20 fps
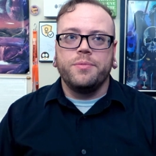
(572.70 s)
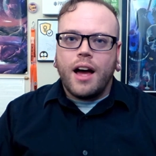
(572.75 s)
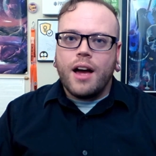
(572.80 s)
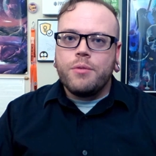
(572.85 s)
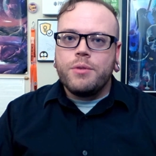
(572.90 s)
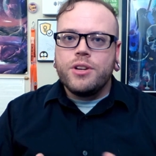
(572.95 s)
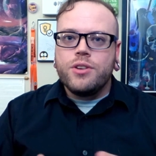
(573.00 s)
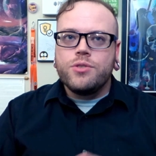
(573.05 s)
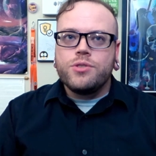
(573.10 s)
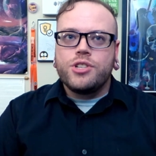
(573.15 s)

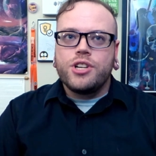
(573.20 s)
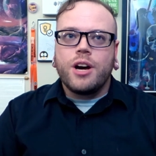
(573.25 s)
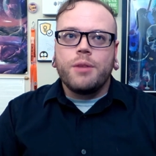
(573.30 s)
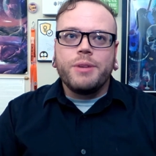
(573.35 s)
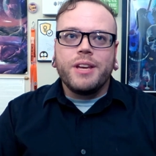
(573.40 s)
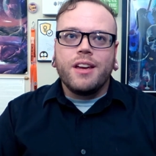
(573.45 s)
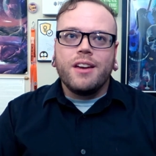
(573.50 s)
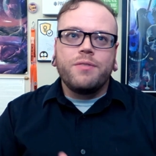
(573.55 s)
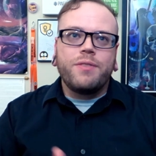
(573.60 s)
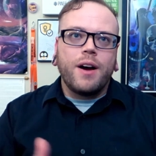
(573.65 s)
I would use
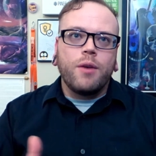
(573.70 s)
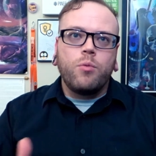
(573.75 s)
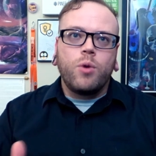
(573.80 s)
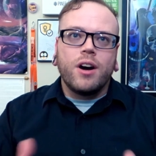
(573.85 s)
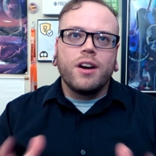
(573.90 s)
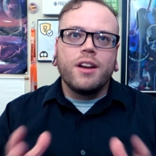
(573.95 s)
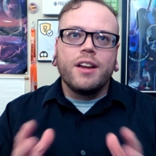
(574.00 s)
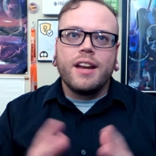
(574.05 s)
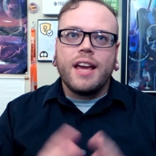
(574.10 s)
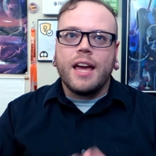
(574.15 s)
Jami if I
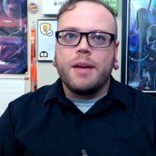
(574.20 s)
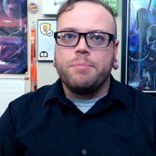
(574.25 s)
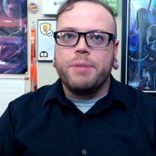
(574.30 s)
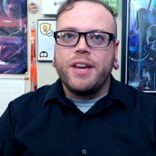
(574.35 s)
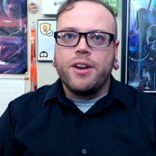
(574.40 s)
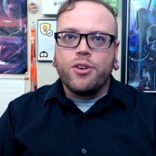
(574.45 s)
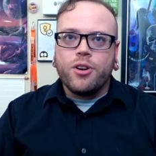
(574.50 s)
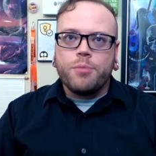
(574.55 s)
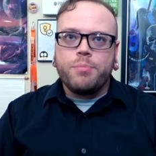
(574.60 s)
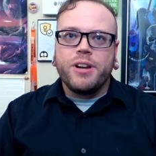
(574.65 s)
wanted a
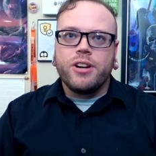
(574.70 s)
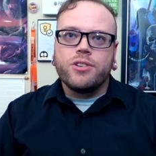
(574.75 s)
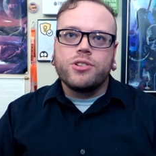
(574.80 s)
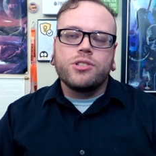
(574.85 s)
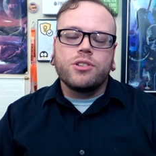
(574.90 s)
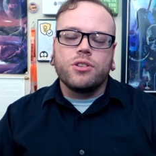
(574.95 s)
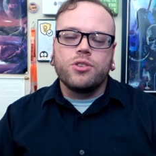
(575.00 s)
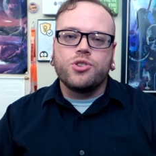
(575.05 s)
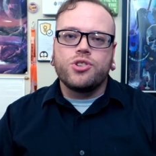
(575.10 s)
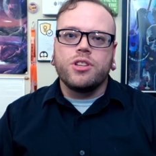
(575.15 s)
peer-to-peer -peer
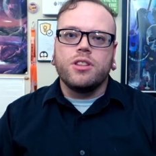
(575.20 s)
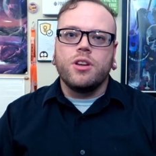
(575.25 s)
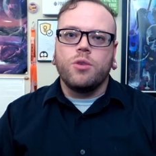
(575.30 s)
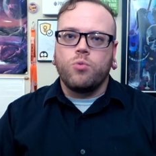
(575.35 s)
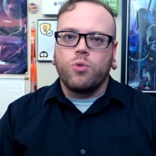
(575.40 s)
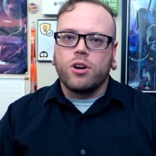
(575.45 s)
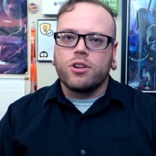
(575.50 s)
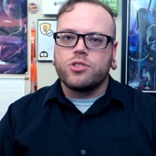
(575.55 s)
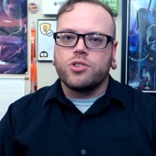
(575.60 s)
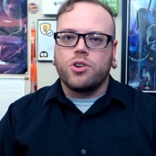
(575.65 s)
solution that
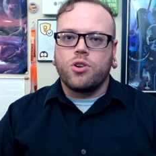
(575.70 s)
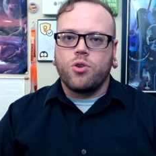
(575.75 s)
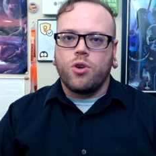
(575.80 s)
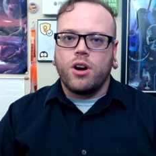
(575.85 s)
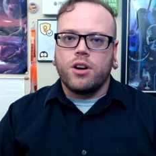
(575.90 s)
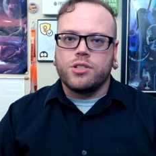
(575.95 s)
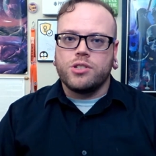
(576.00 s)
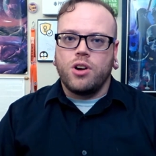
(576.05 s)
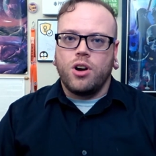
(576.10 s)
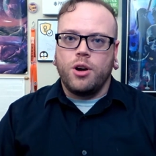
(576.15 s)
worked
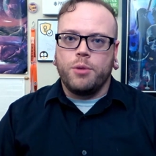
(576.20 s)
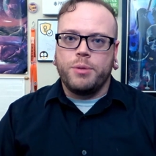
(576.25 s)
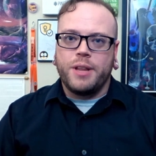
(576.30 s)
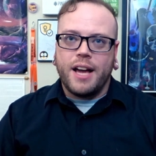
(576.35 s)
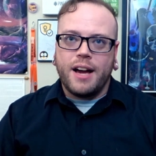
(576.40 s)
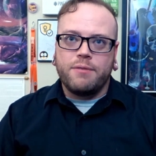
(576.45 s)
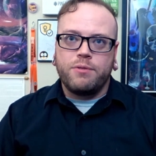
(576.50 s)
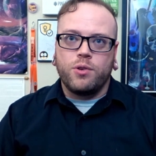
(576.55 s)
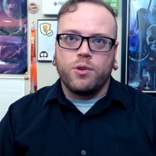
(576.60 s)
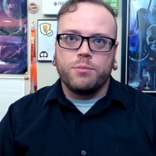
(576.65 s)
across all
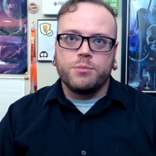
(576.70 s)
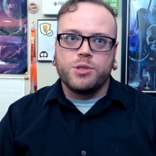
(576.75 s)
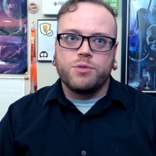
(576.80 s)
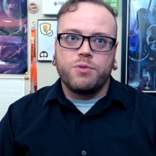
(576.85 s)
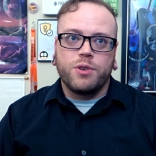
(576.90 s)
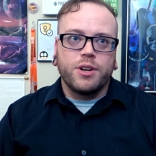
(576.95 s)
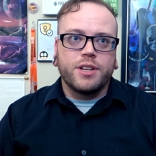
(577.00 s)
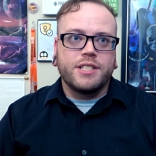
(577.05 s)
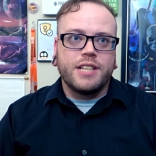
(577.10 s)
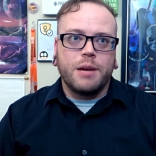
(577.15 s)
platforms.
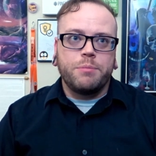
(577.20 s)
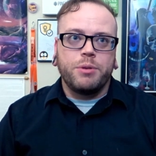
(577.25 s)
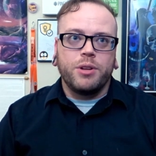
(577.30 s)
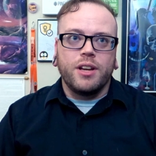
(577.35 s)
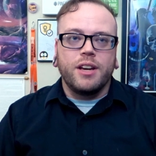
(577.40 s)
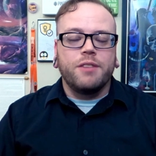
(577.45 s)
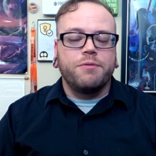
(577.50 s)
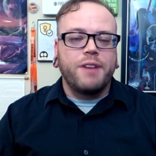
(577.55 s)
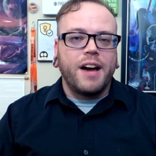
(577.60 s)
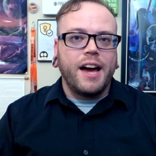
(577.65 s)
For example,
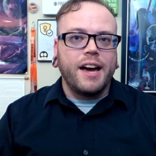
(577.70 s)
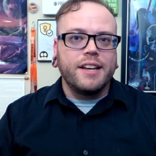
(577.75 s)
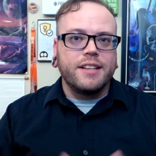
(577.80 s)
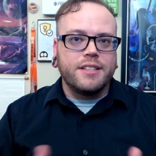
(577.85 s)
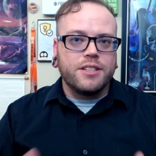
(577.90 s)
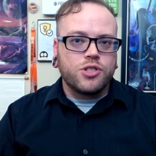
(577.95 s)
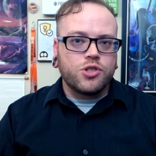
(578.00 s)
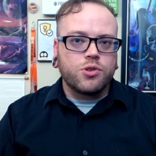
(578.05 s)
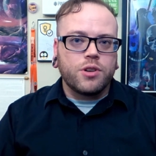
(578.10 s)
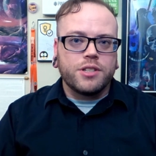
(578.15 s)
if I
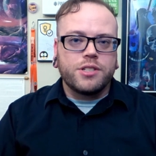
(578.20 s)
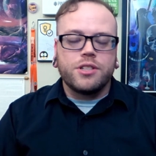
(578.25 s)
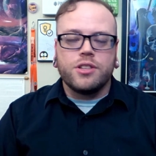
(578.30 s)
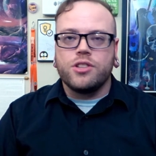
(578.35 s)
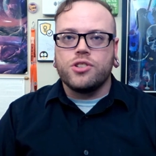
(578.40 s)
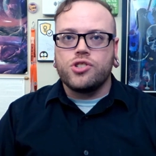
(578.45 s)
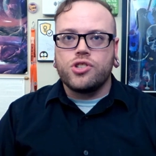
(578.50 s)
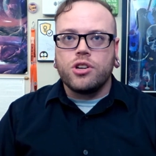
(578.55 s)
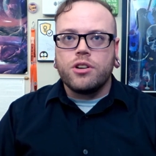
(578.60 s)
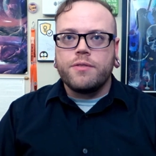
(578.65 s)
distrusted
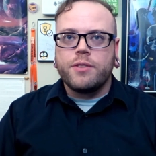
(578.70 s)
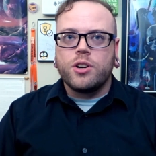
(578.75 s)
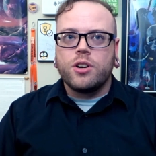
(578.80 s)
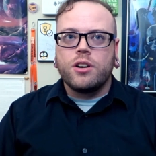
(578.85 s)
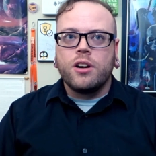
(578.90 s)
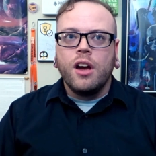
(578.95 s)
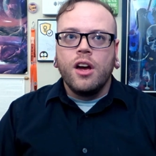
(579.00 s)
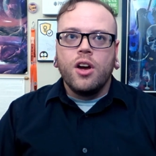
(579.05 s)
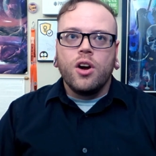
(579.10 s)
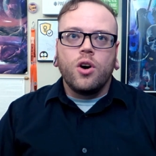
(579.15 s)
the
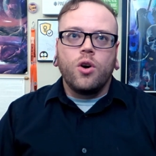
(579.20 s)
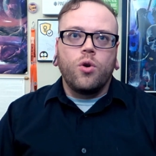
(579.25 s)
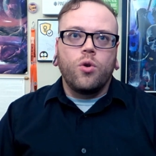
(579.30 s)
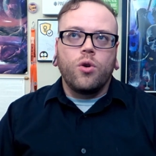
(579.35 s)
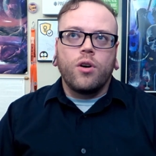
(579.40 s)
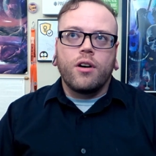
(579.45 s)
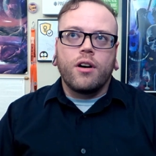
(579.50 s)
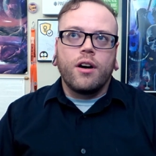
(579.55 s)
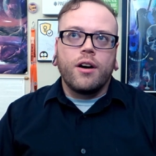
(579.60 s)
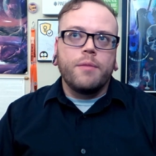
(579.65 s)
server,
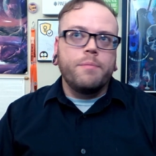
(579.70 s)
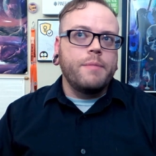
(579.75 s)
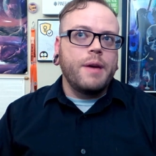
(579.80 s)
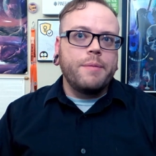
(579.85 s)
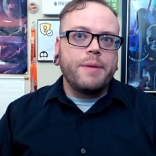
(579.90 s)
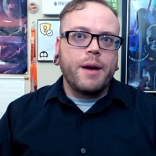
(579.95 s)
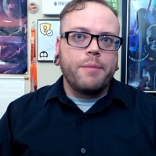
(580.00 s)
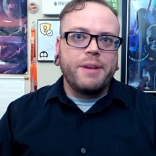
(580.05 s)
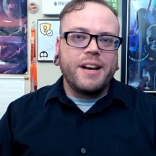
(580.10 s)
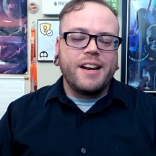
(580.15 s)
or
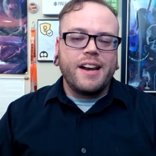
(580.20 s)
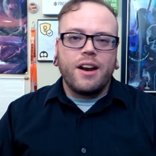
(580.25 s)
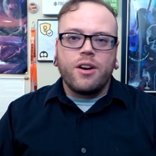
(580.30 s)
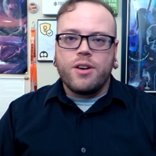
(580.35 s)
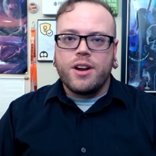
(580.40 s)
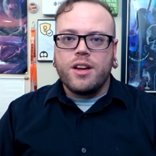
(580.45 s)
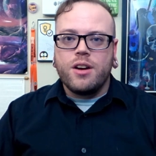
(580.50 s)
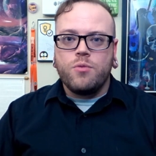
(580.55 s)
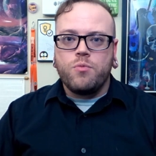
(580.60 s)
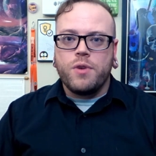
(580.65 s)
maybe I'm in an
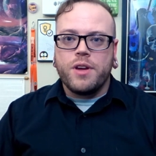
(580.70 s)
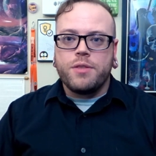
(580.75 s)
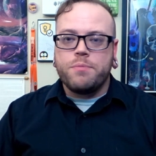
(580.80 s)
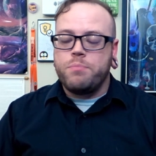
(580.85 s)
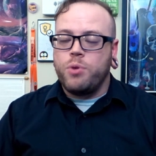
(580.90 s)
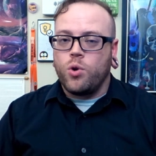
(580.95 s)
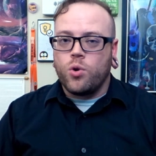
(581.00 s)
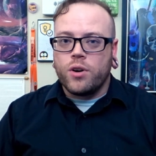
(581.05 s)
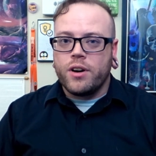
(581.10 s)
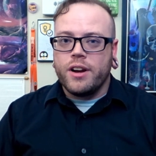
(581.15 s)
area with
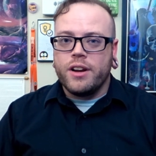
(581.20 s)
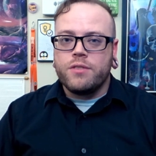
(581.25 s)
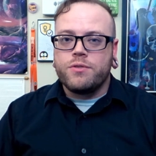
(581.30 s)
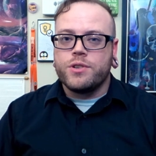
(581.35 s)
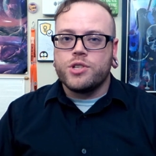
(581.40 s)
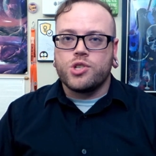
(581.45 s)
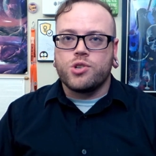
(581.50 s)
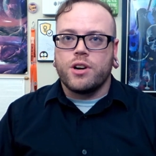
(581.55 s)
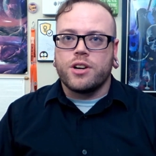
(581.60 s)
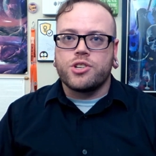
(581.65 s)
poor
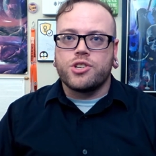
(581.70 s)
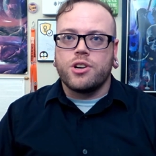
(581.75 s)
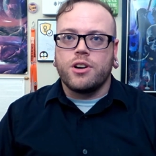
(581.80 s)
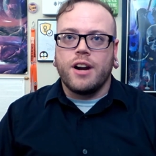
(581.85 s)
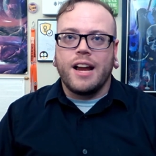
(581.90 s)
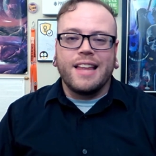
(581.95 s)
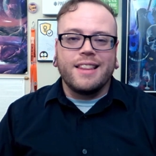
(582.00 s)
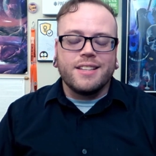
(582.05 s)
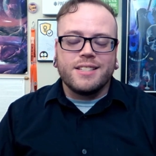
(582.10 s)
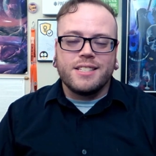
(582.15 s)
infrastructure
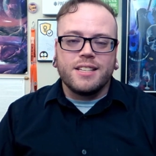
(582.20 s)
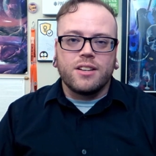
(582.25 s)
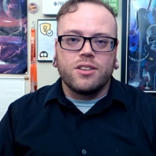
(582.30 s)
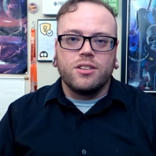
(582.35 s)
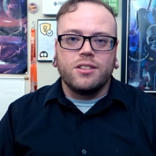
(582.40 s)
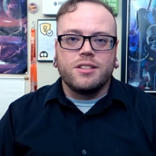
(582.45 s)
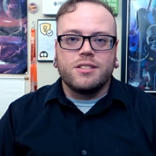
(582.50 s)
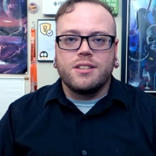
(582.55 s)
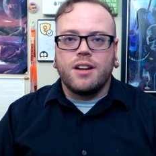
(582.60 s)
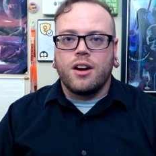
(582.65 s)
and the
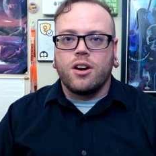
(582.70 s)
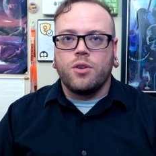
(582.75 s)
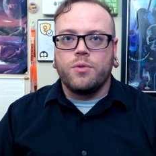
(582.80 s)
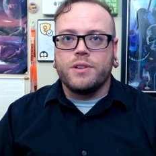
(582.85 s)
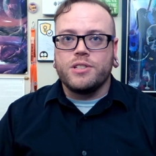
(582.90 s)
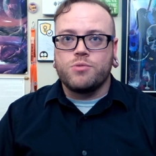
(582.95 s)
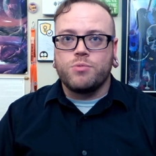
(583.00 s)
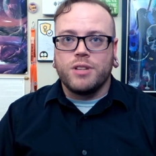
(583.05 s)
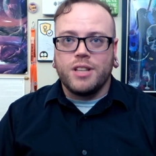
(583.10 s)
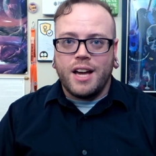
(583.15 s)
signal is not
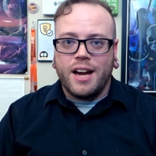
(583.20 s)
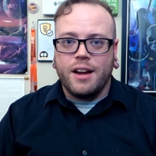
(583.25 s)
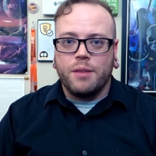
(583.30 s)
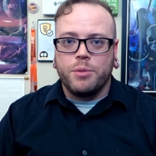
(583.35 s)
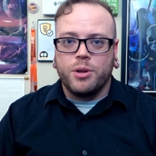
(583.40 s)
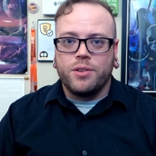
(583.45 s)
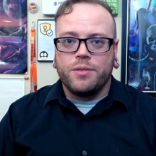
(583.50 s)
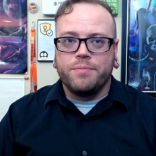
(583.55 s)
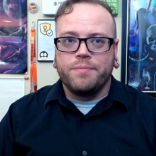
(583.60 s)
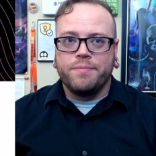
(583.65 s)
always reliable.